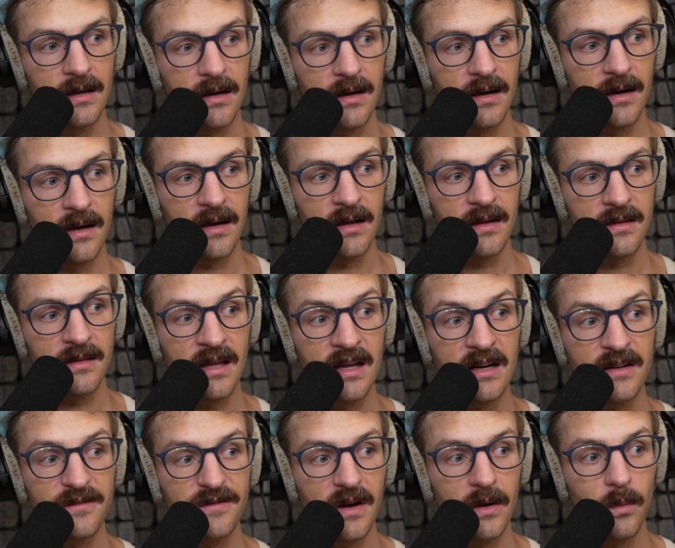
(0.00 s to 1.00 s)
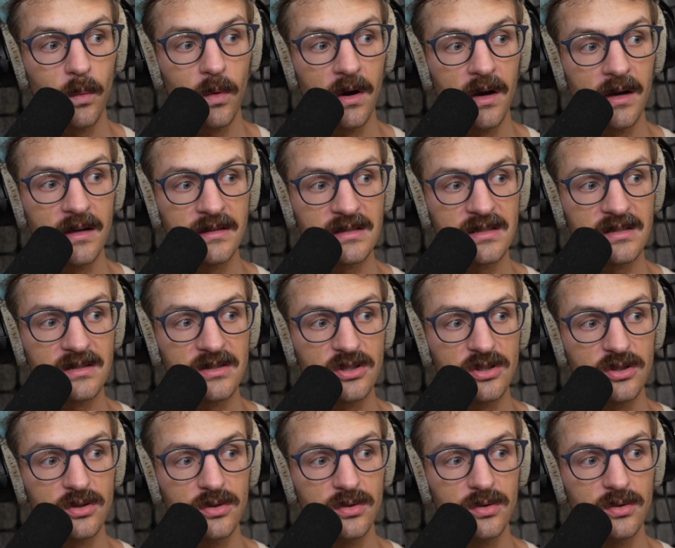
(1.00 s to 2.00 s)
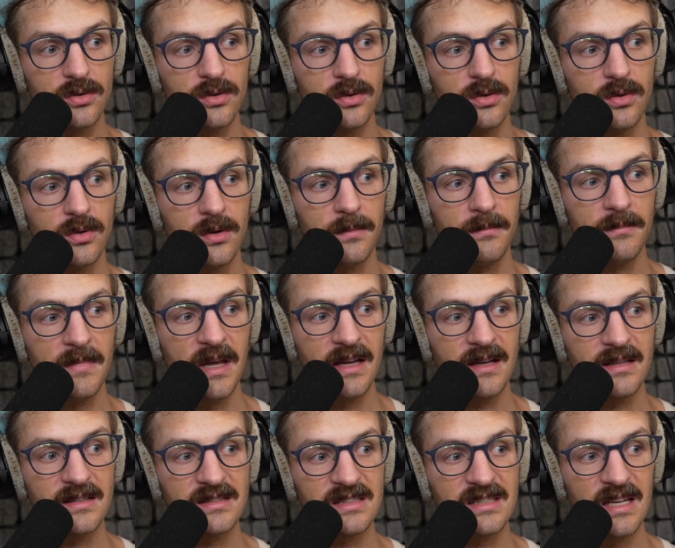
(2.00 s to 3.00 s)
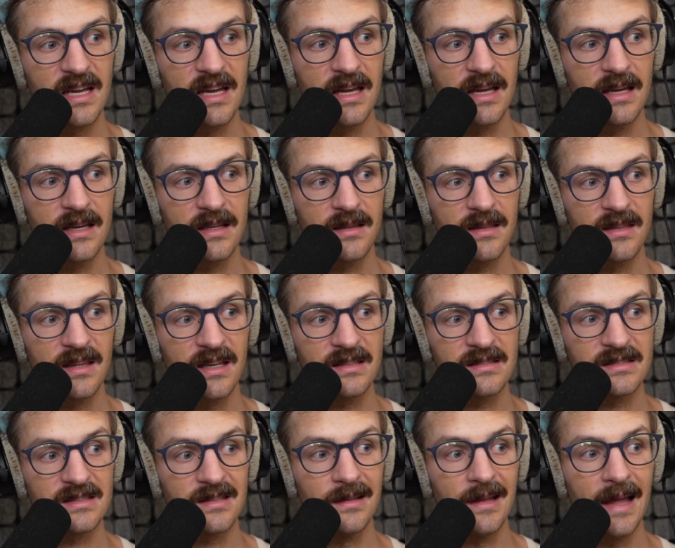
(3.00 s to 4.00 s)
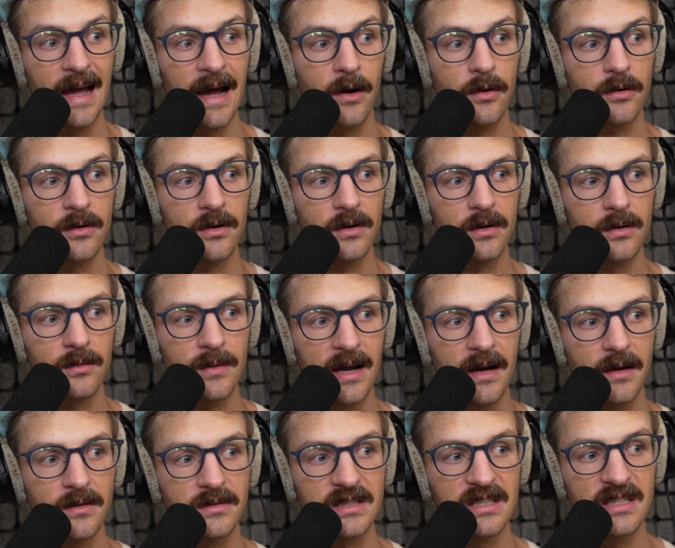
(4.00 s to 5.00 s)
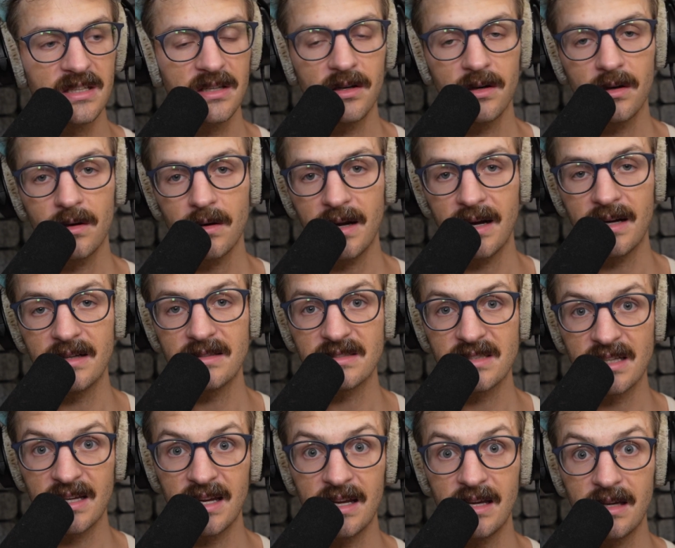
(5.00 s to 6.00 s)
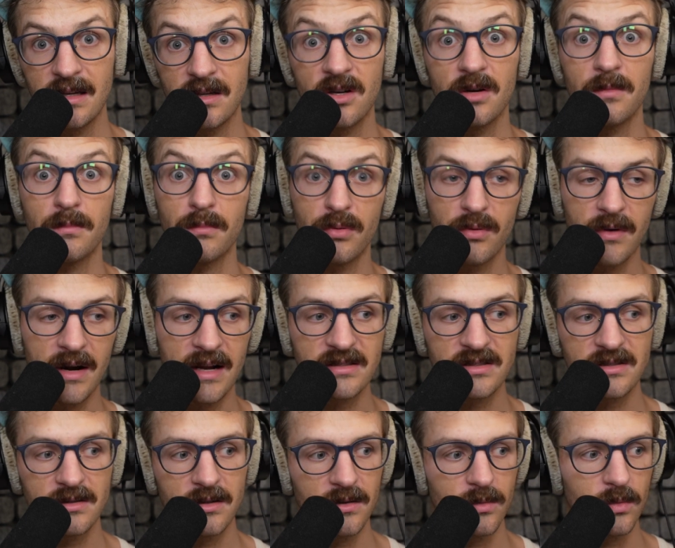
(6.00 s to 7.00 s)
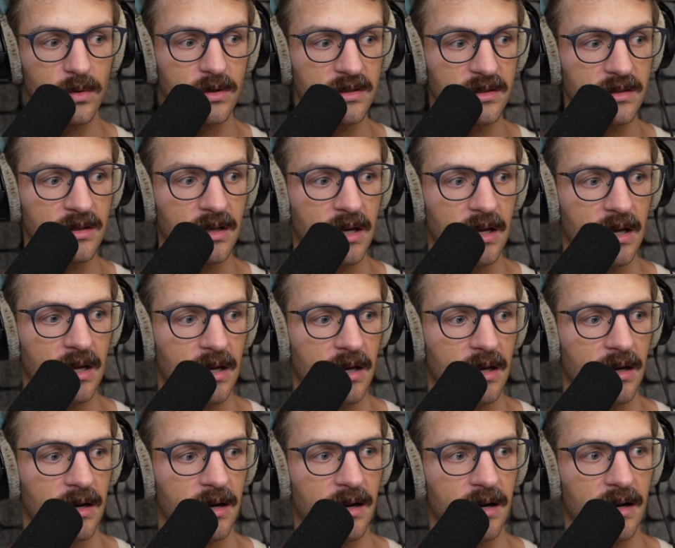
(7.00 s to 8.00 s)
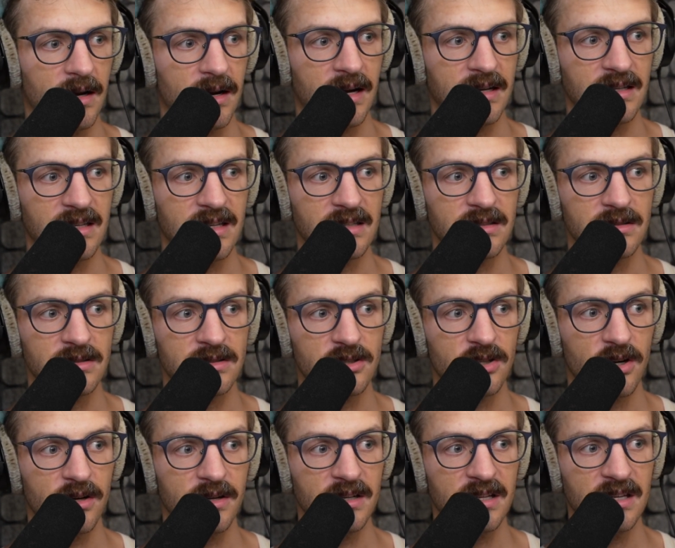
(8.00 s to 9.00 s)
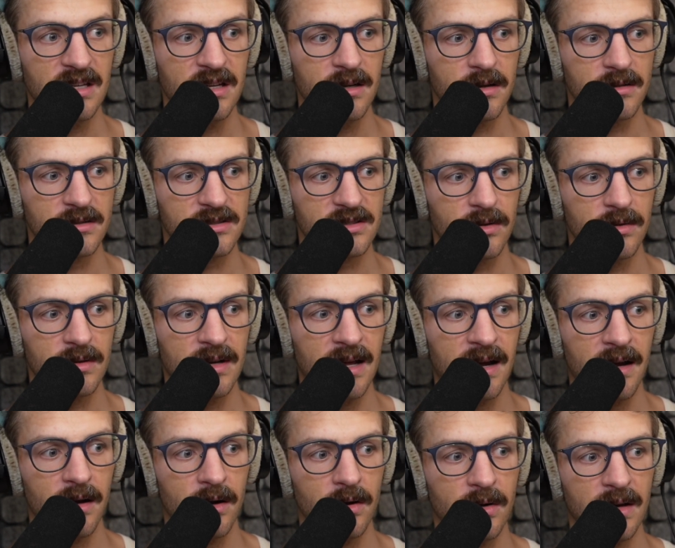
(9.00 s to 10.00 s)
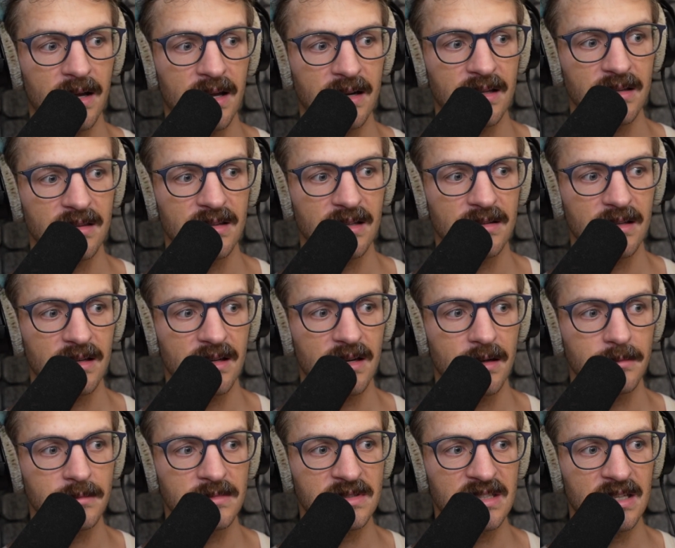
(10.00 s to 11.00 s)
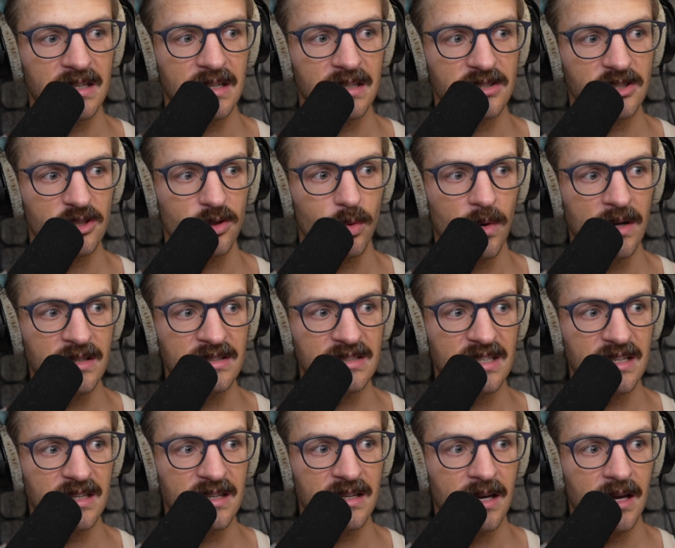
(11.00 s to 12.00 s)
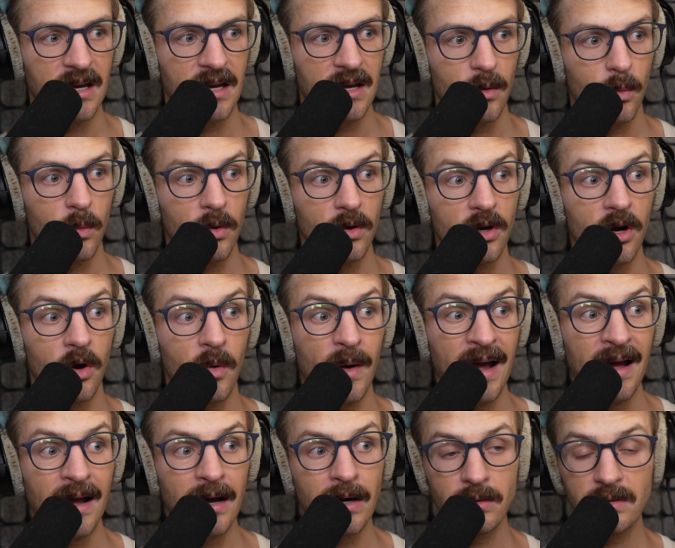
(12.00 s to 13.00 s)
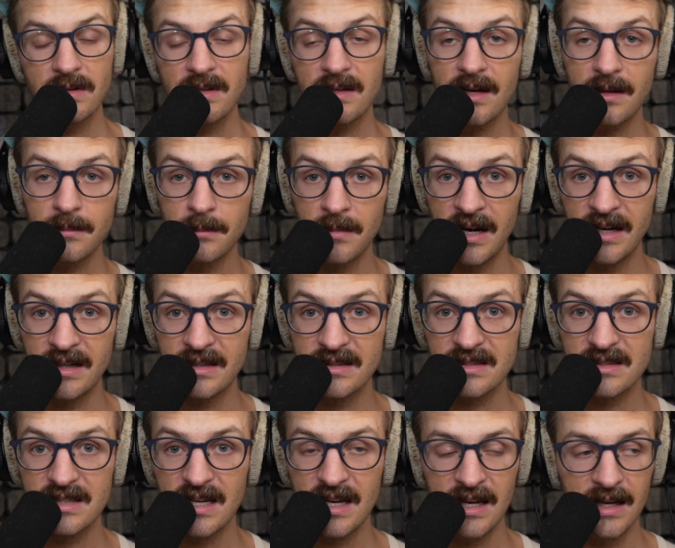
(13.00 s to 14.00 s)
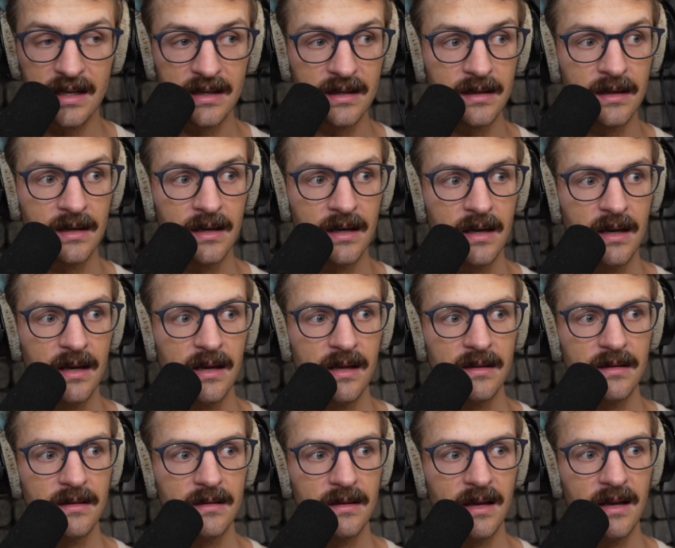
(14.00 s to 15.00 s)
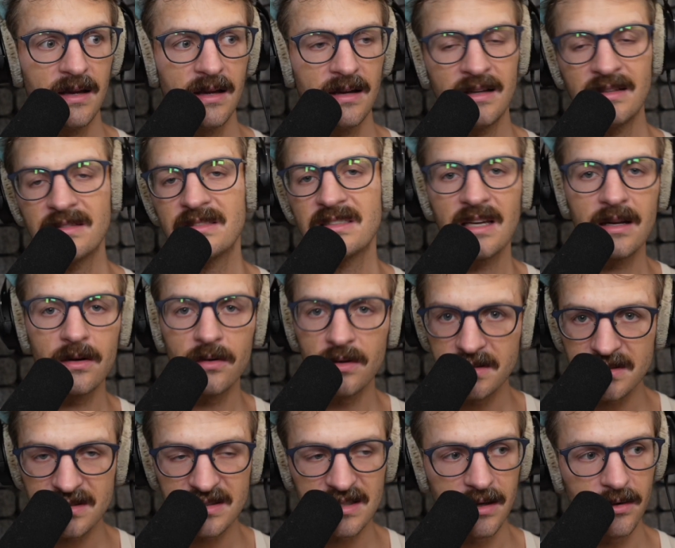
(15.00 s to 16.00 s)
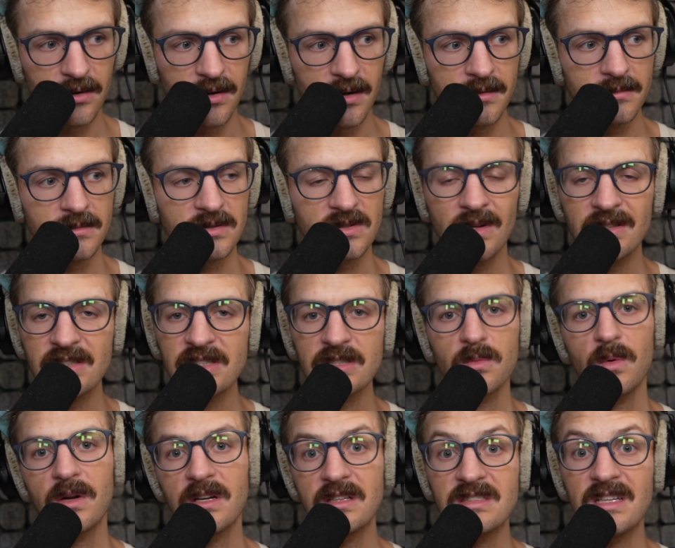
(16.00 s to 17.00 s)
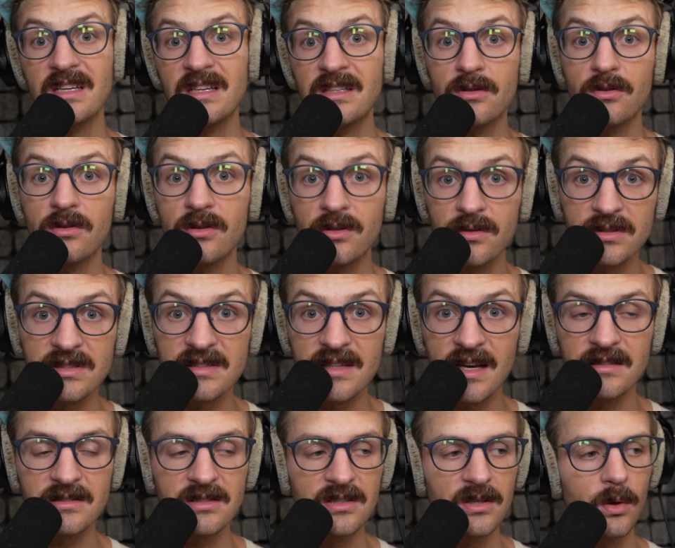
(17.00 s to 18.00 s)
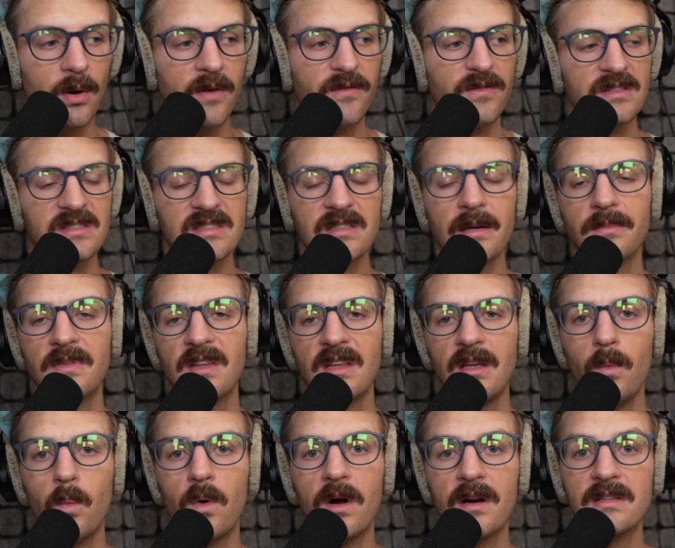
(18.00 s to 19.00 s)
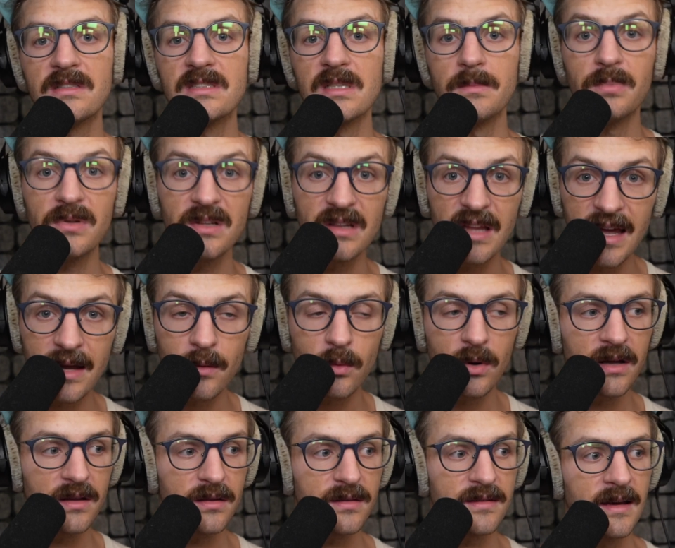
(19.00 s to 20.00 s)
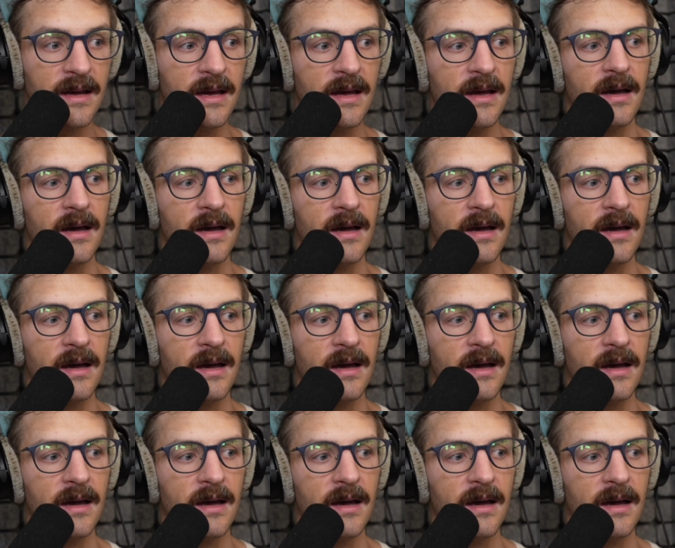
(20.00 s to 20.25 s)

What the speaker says: Then if I want to make, say, things louder around here as a compressor would, I can turn it here. So now anything that comes in at 20 will go out at minus 10. And et cetera, et cetera. So I just wanted to introduce that to you if it's something you wanted to play with.